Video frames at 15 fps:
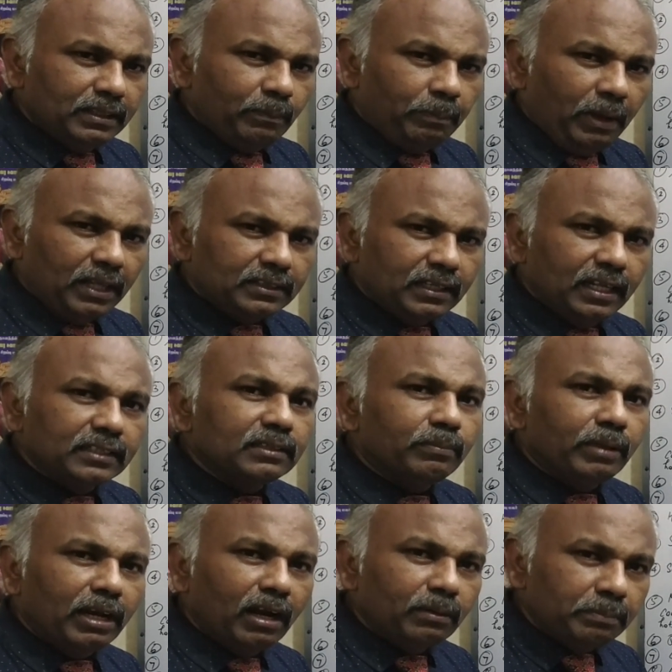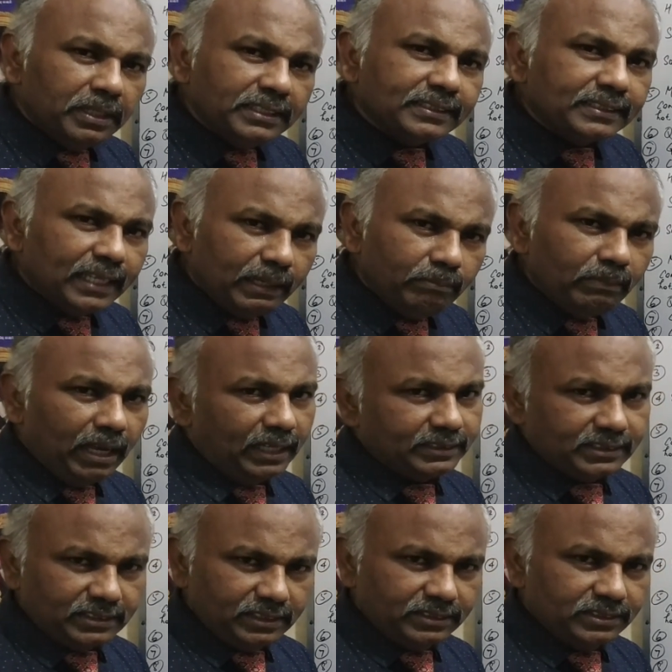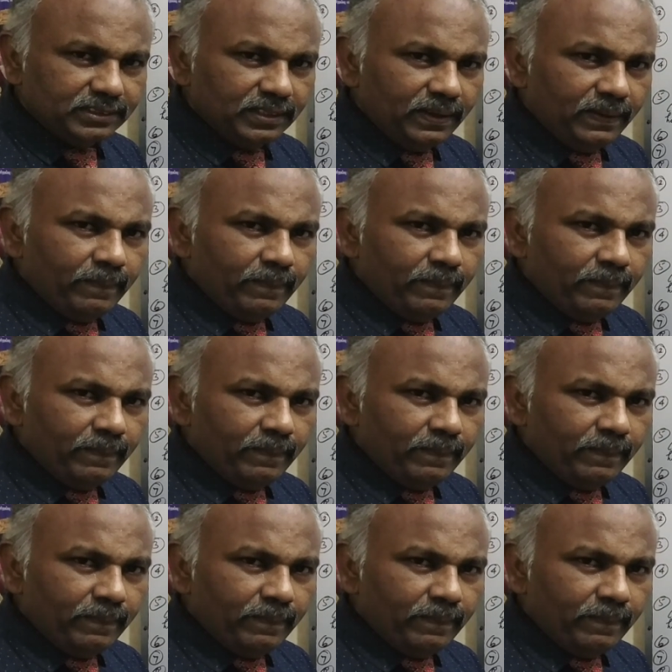The path length may not be same as such.